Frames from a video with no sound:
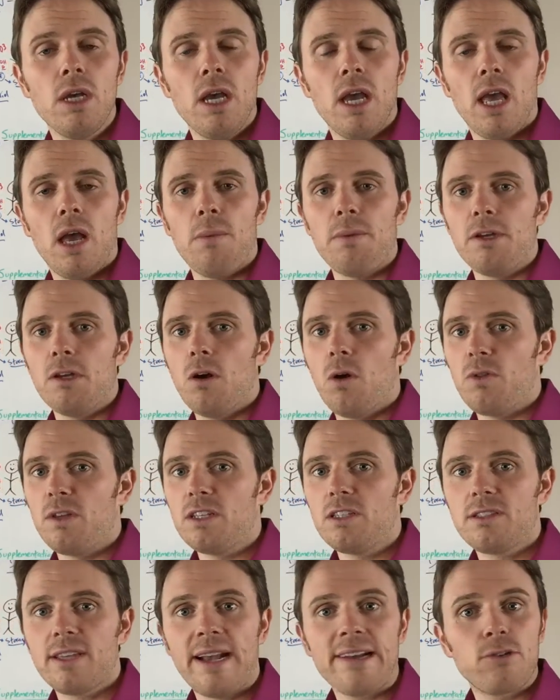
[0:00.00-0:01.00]
And we know
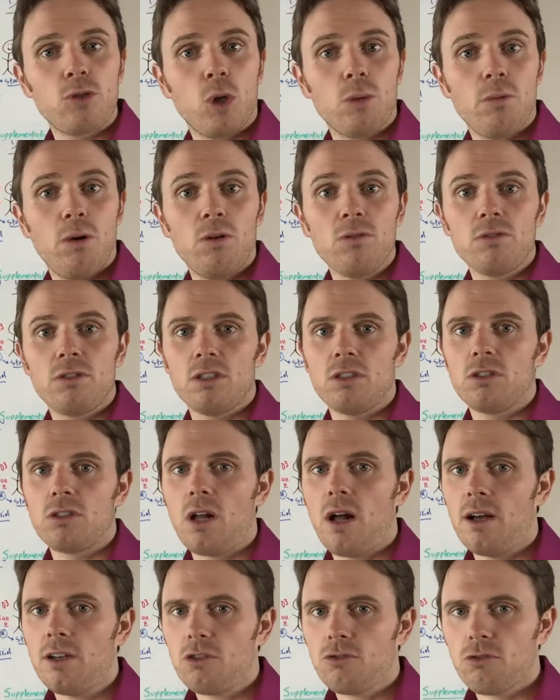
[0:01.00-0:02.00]
these sex hormones,
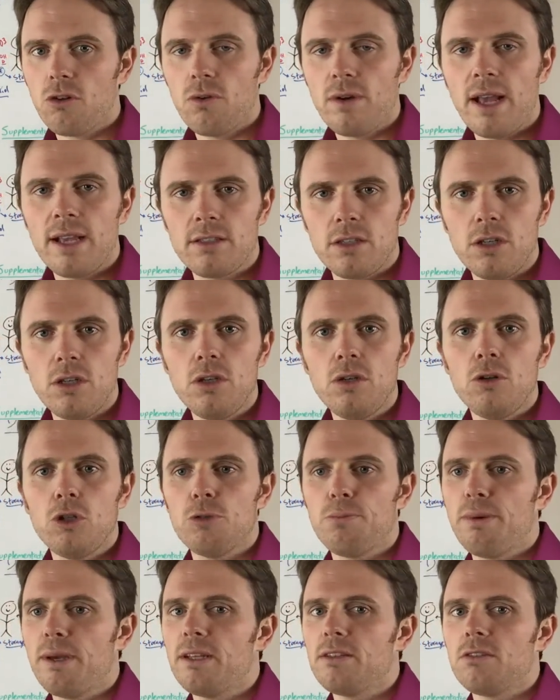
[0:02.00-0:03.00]
testosterone has a huge
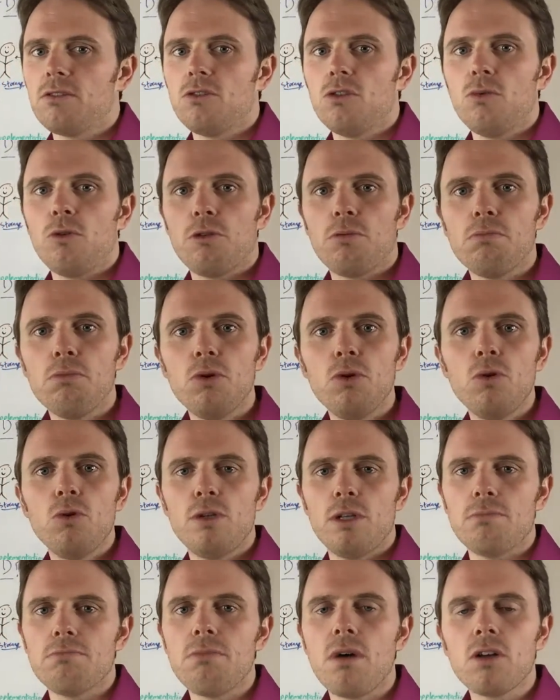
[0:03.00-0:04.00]
bit to do with mood
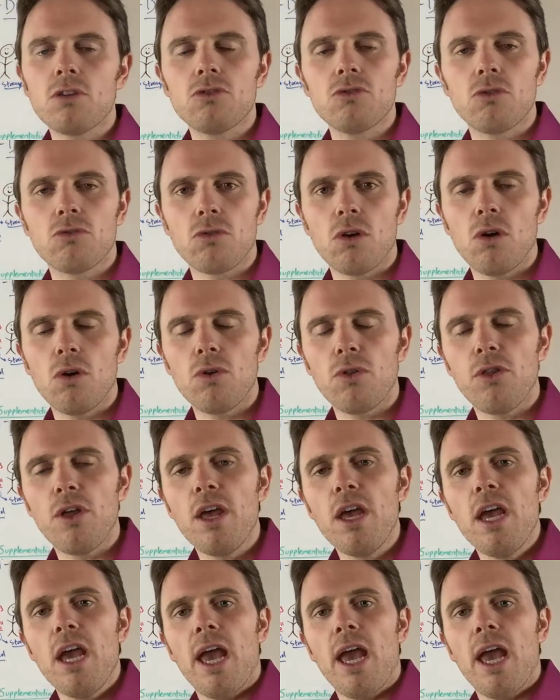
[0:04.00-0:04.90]
and muscle growth,